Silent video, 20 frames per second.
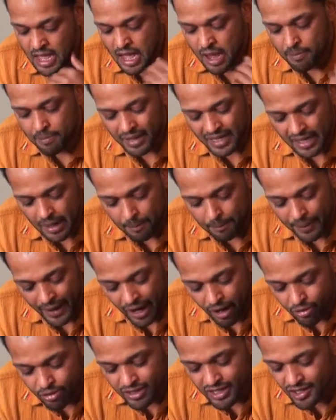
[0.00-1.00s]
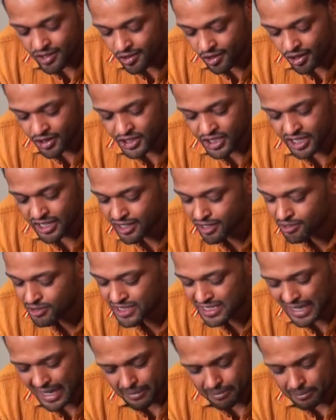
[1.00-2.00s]
But compounding loss connotes
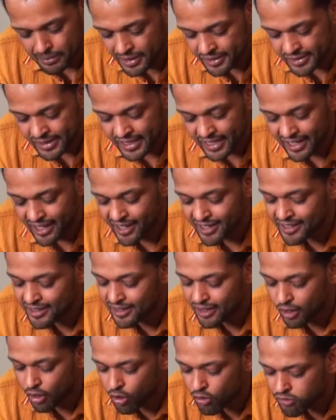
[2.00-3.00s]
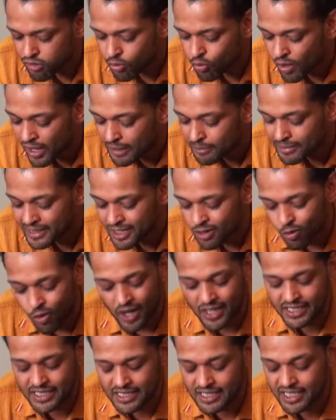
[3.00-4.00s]
not merely an overwhelming
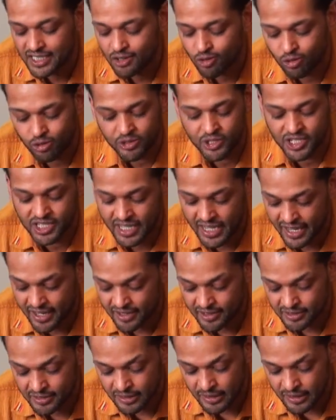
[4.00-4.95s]
quantity or scale.